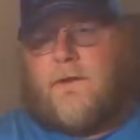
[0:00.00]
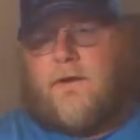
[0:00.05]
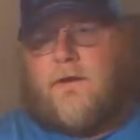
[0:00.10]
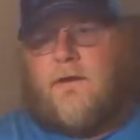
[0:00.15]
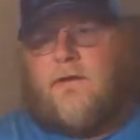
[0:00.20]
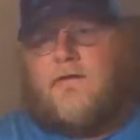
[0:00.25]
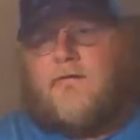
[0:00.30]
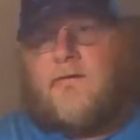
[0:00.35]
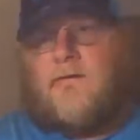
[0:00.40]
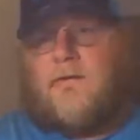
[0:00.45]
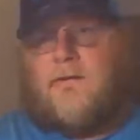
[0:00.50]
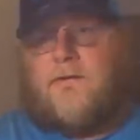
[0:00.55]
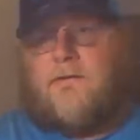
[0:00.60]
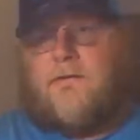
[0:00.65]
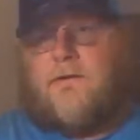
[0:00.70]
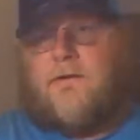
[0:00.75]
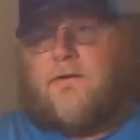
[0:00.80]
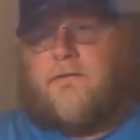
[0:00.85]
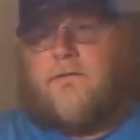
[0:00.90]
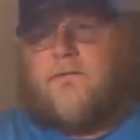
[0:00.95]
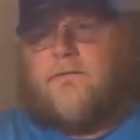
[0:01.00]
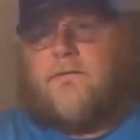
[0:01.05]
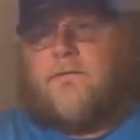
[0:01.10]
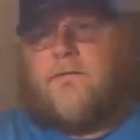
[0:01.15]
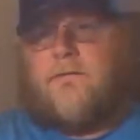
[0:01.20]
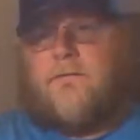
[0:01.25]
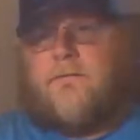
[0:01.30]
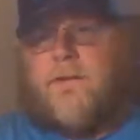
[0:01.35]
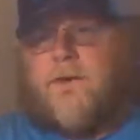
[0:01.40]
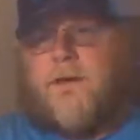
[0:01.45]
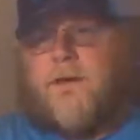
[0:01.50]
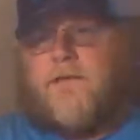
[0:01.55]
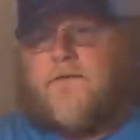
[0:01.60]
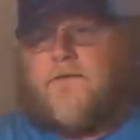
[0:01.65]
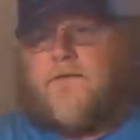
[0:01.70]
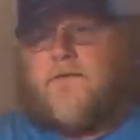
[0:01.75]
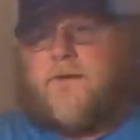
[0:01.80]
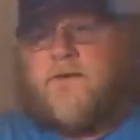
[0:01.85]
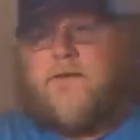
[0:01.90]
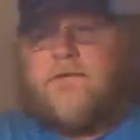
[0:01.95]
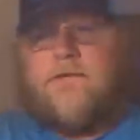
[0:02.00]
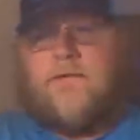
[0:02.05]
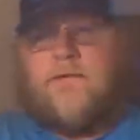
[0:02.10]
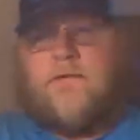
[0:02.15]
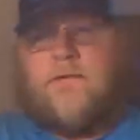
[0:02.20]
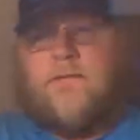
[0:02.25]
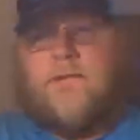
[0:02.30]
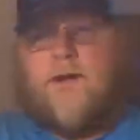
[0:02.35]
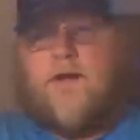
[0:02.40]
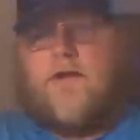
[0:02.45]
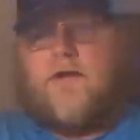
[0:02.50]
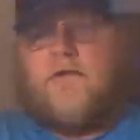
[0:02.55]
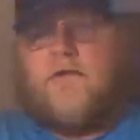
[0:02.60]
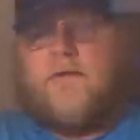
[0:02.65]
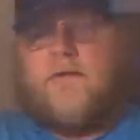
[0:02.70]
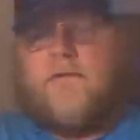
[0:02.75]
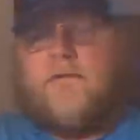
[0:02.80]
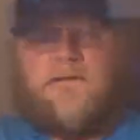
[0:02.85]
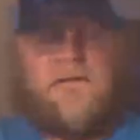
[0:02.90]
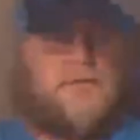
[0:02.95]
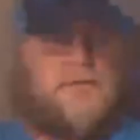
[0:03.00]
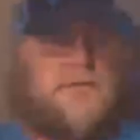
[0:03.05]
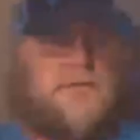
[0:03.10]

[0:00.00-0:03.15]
Ozark Trails paddle tail on the back of it.